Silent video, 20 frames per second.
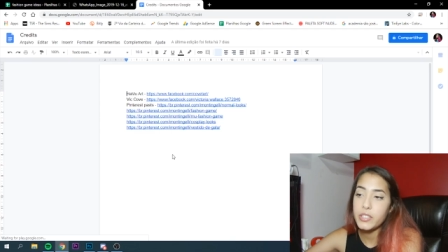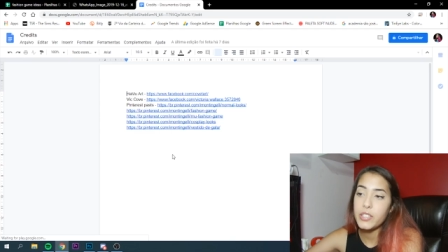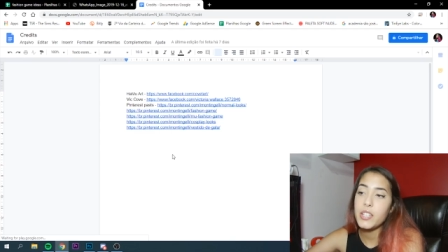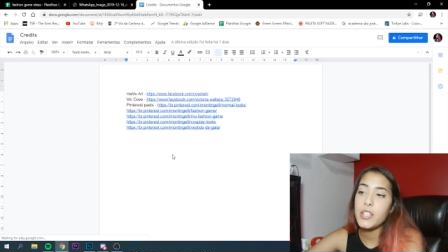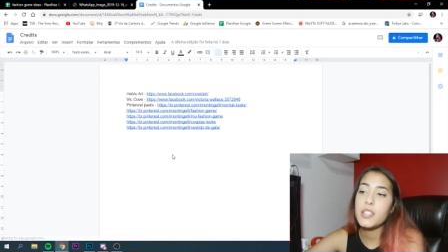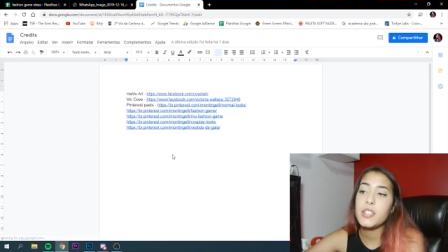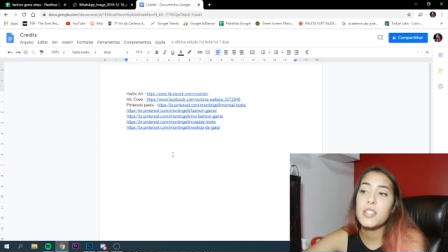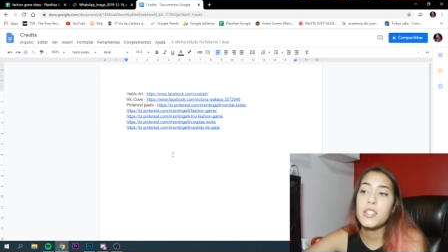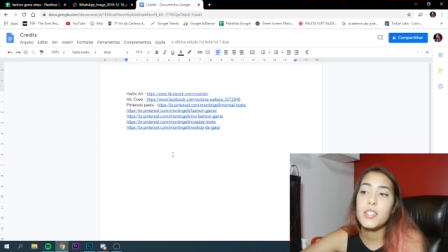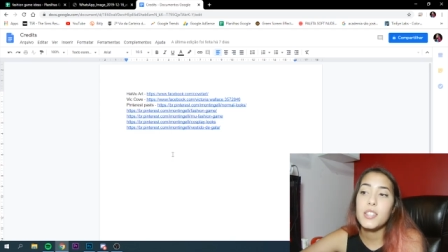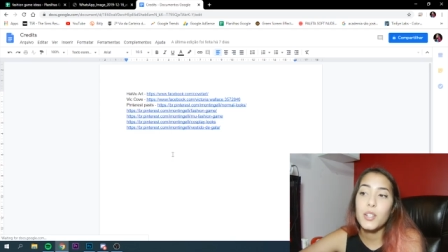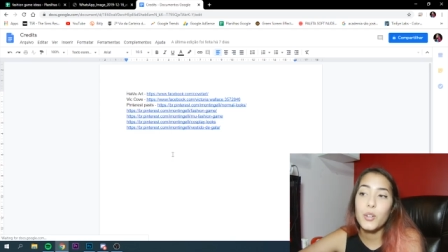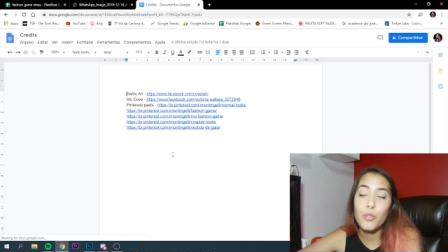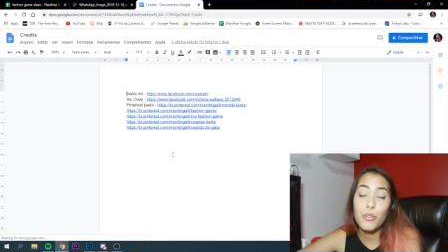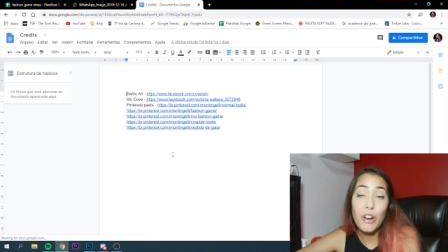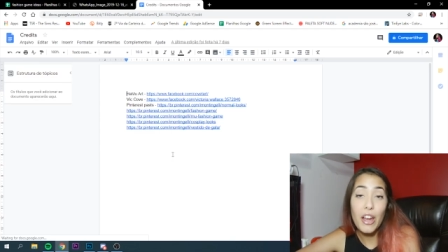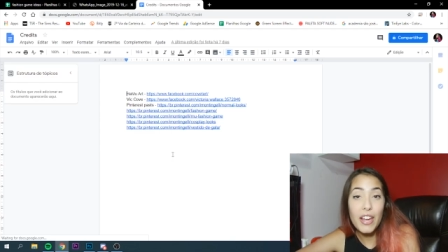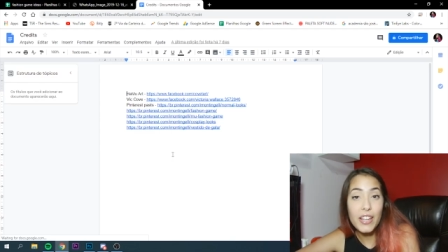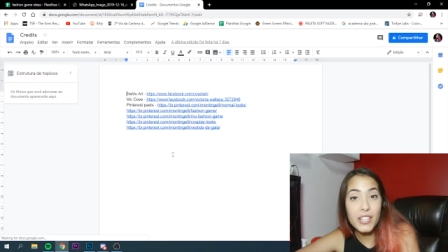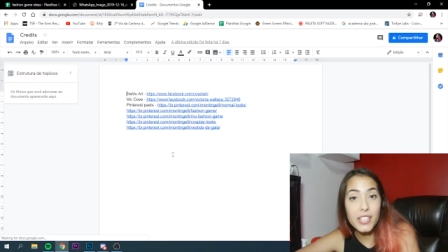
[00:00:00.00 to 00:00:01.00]
This is the
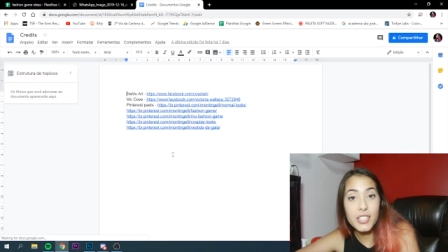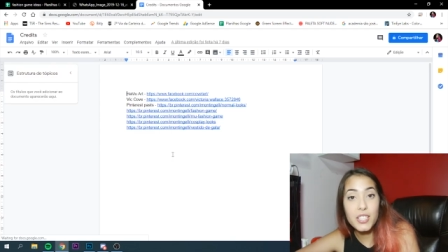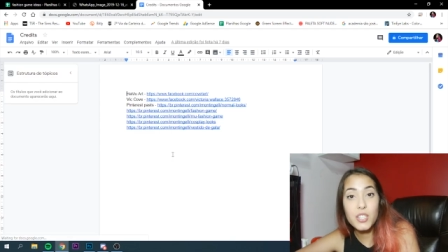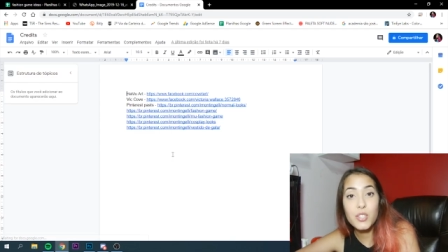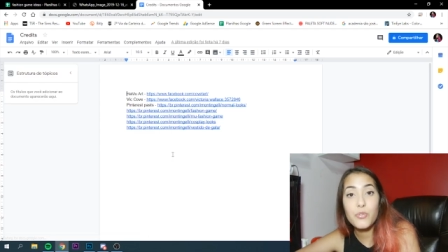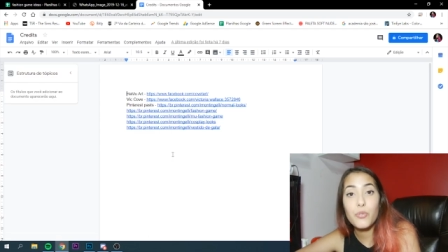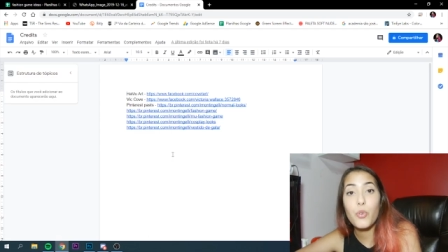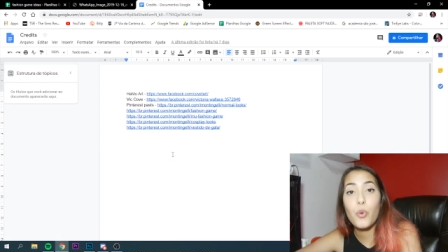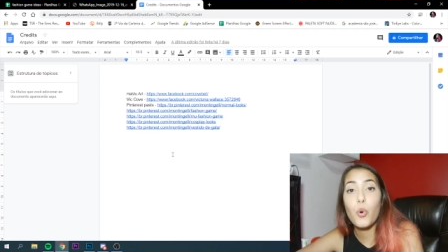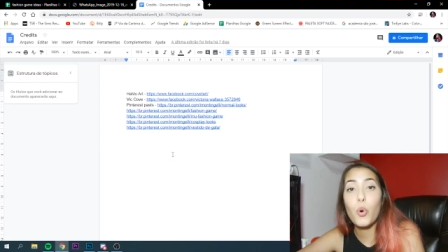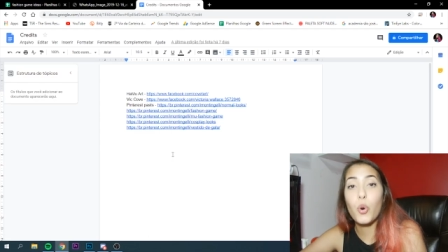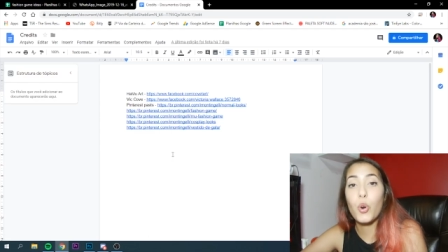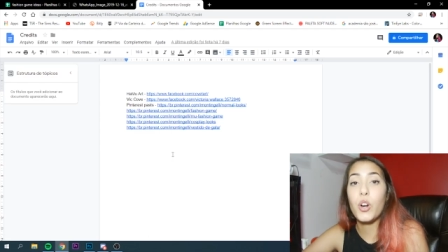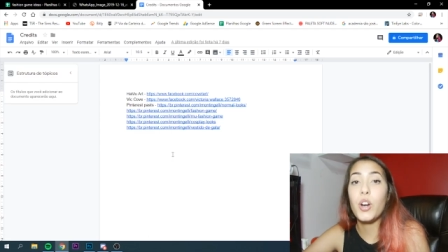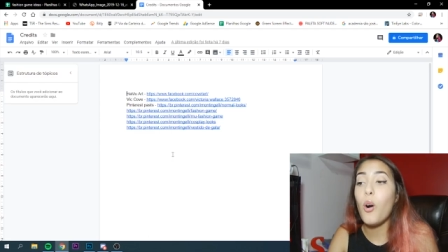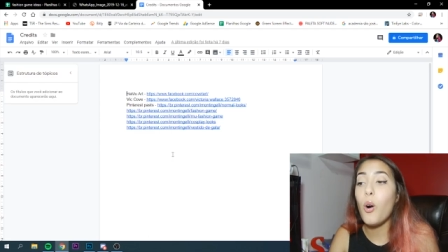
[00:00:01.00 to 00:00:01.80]
credits for